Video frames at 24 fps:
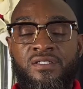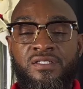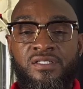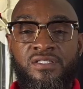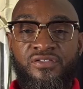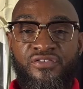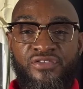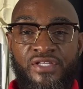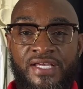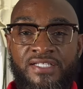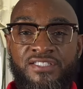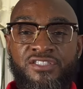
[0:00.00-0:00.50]

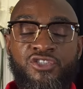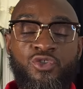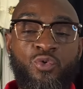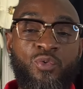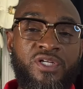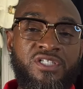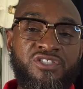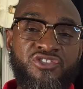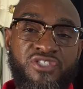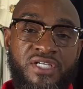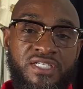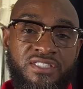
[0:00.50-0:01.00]
next to and
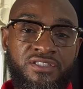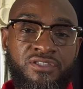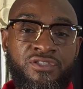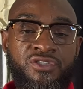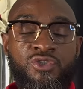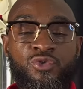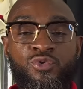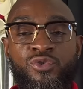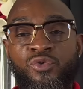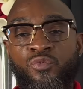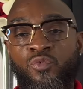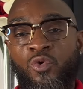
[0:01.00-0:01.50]
adjacent
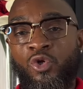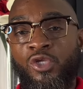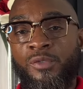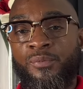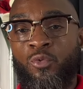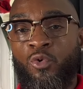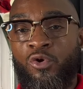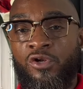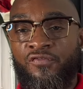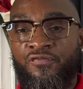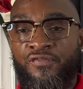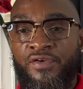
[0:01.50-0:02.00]
to Neroli
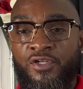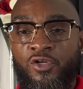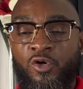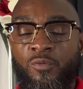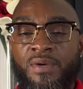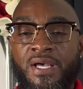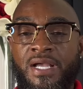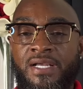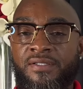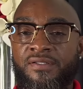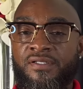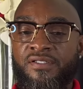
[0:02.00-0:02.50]
Portofino
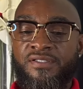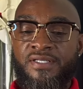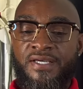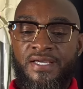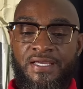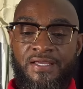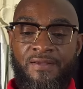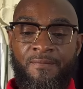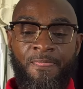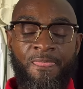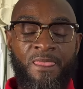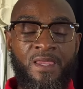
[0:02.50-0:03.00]
back in the day.